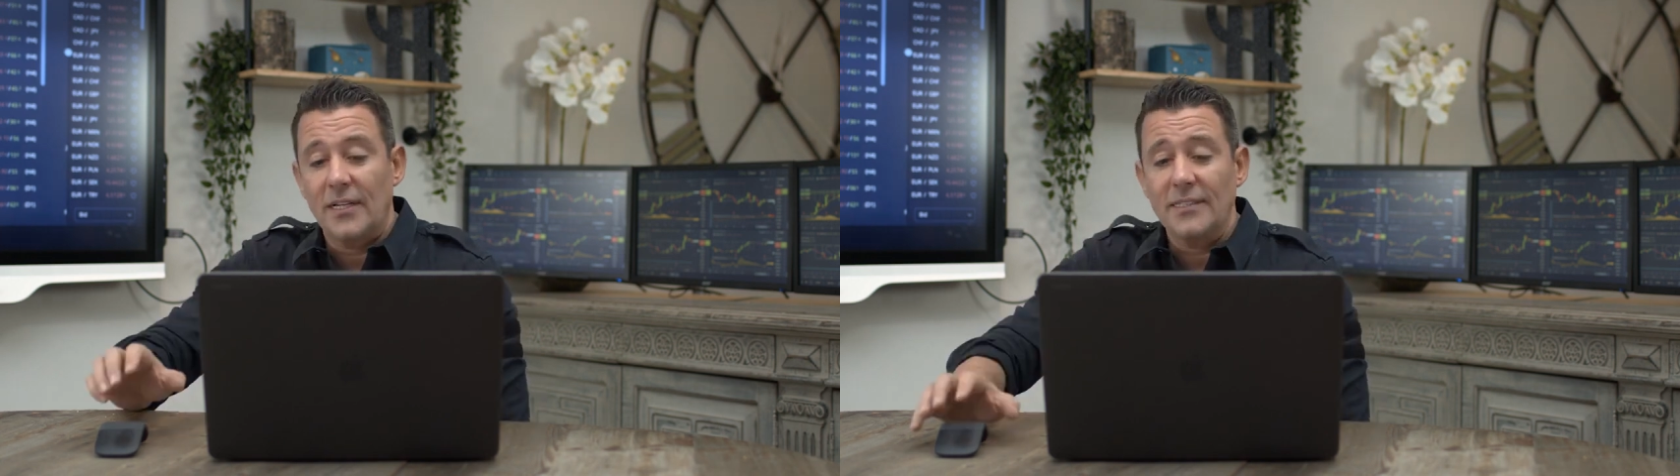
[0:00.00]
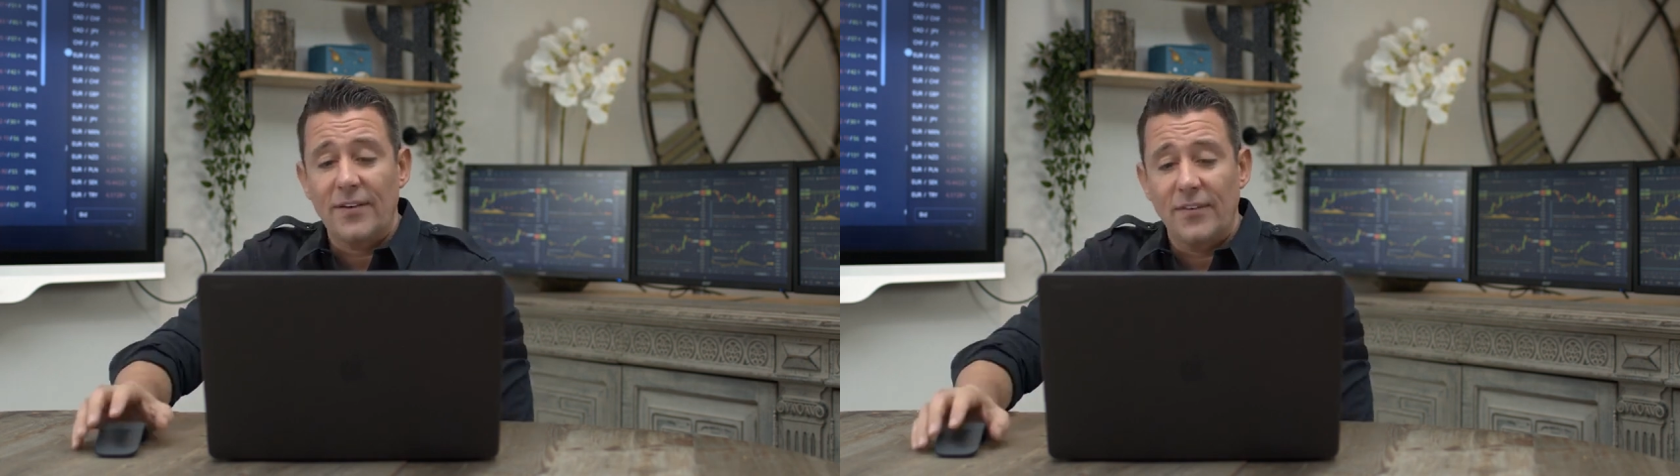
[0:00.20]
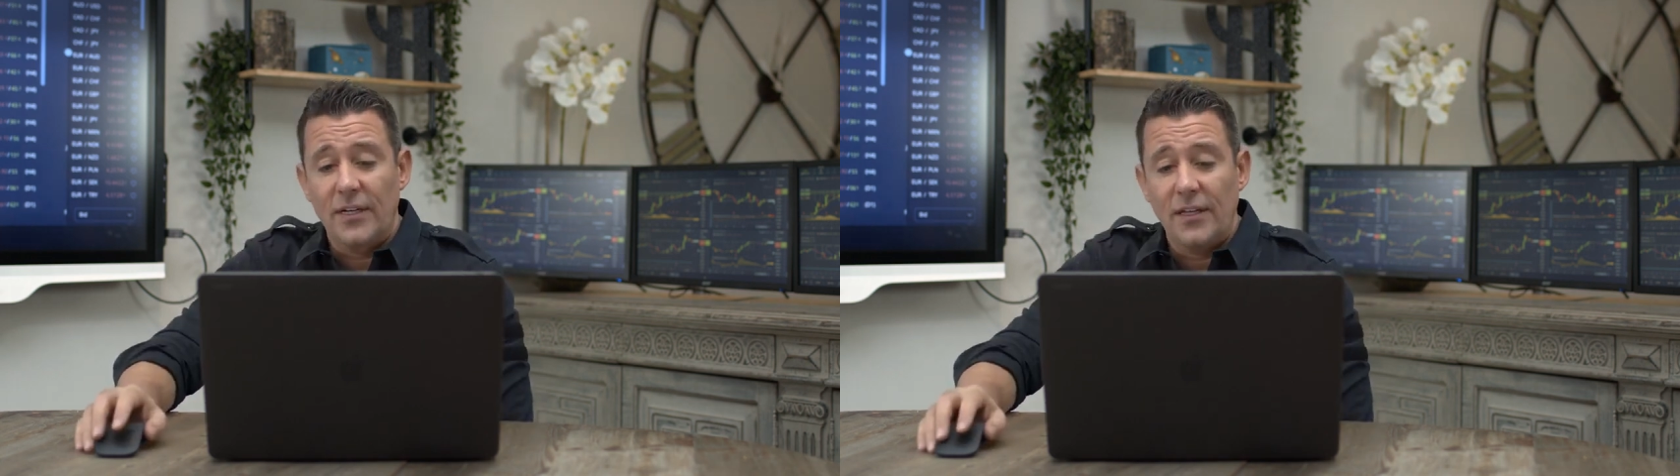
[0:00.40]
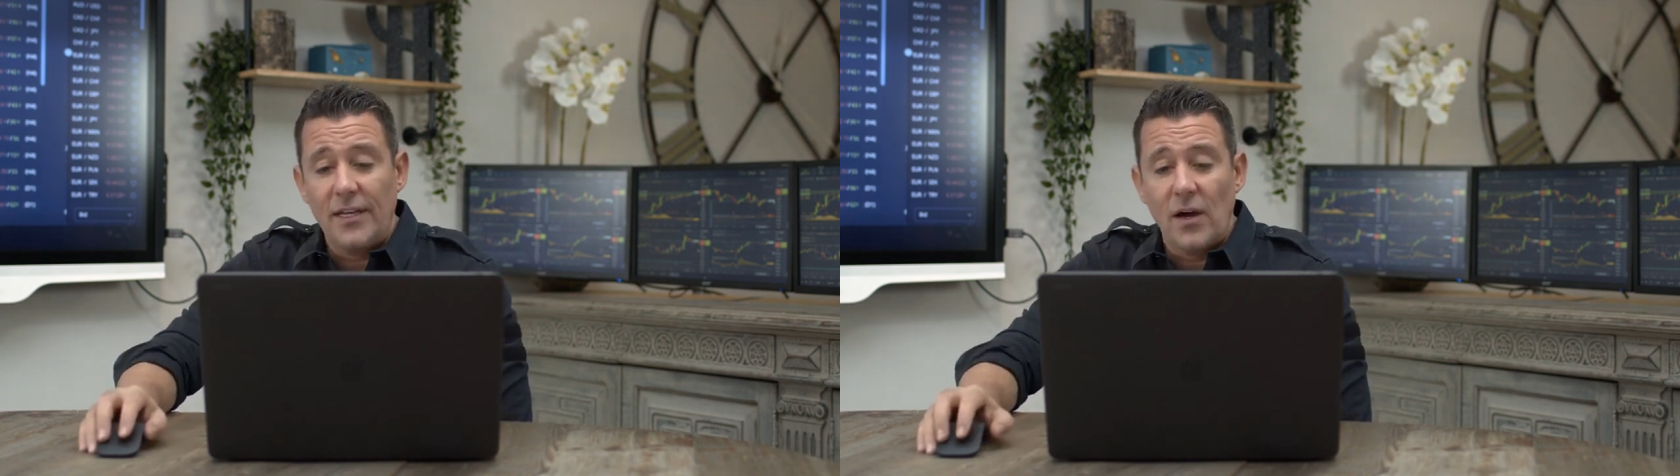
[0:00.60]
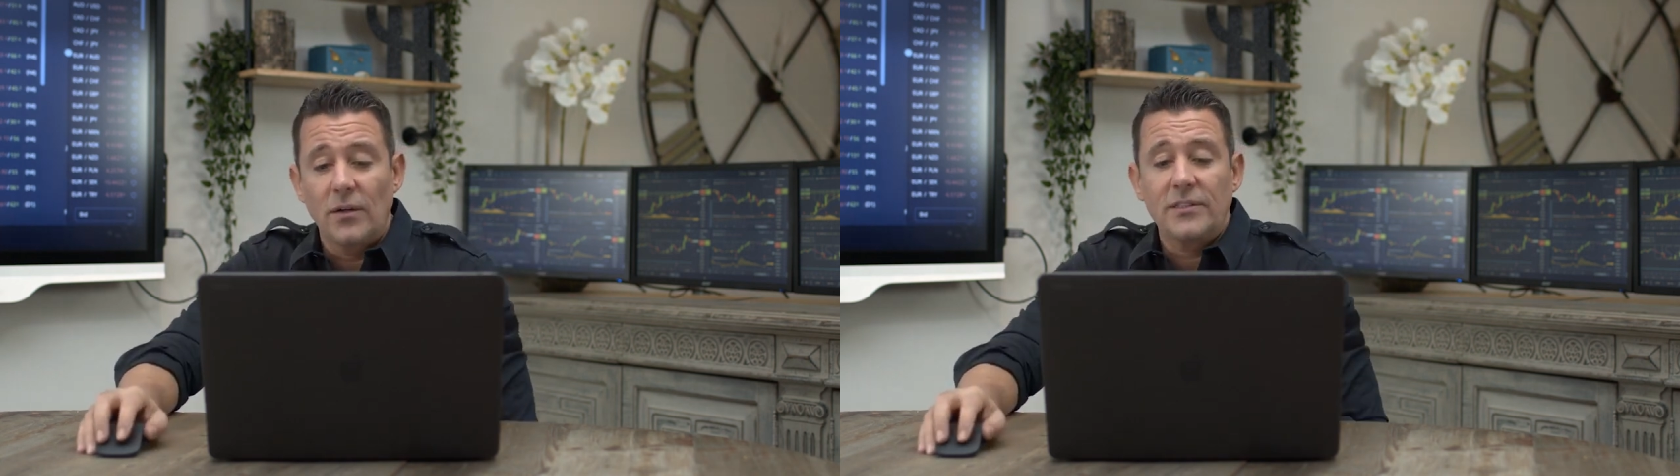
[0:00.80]
So let's have a look at
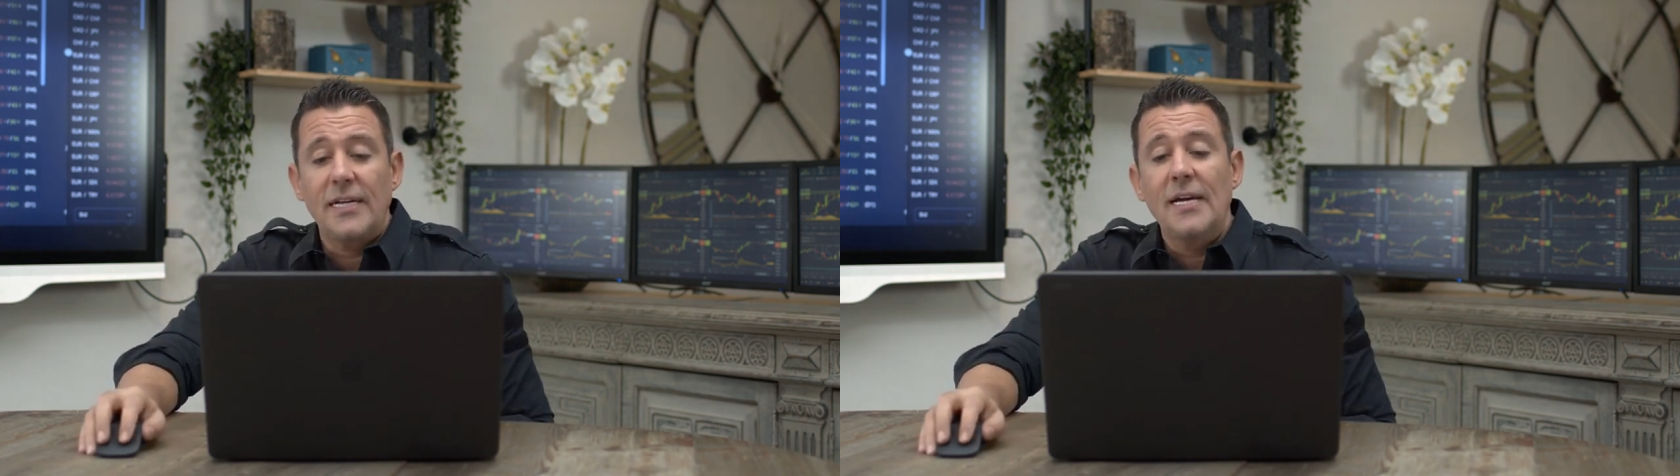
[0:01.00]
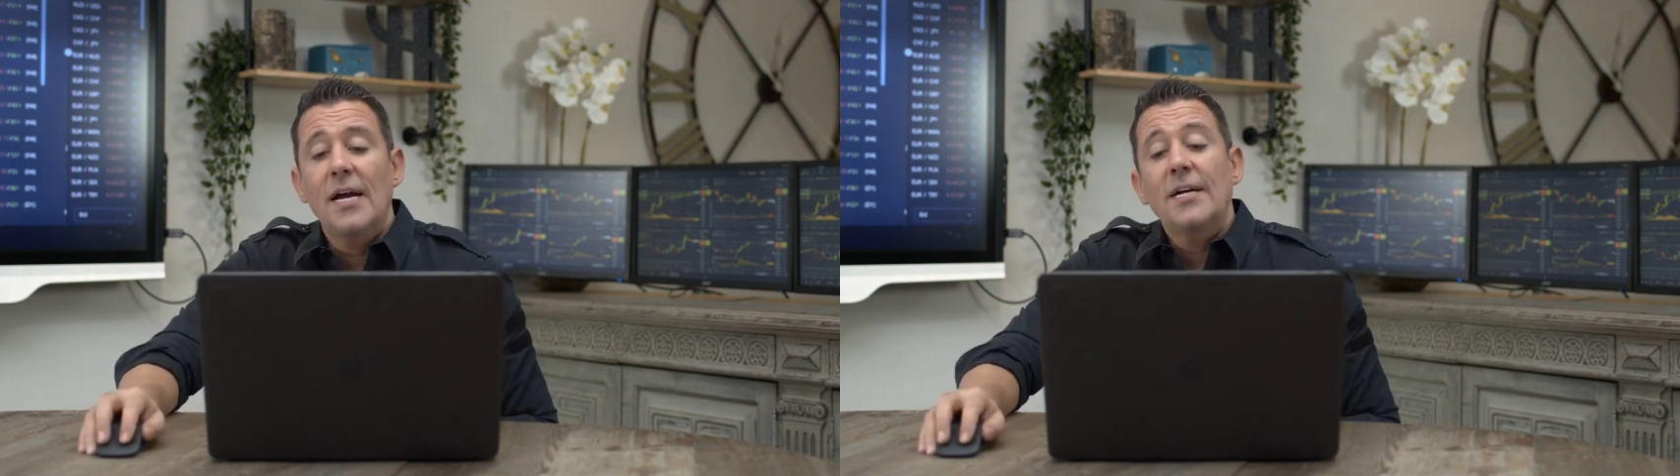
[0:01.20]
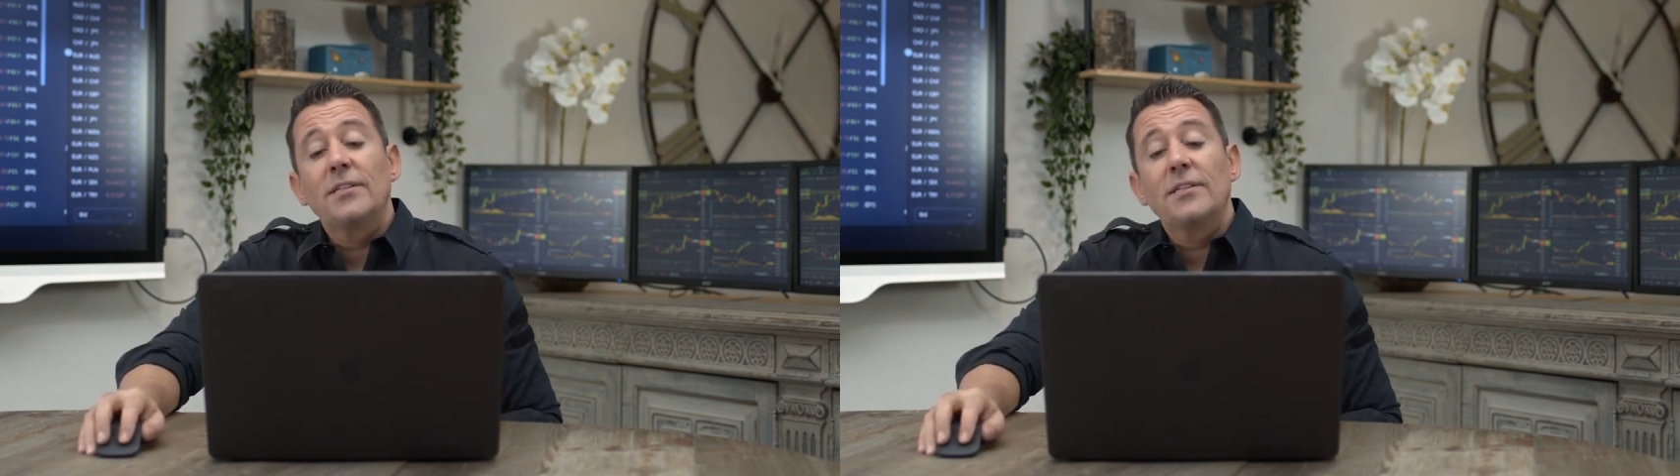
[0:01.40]
the Aussie.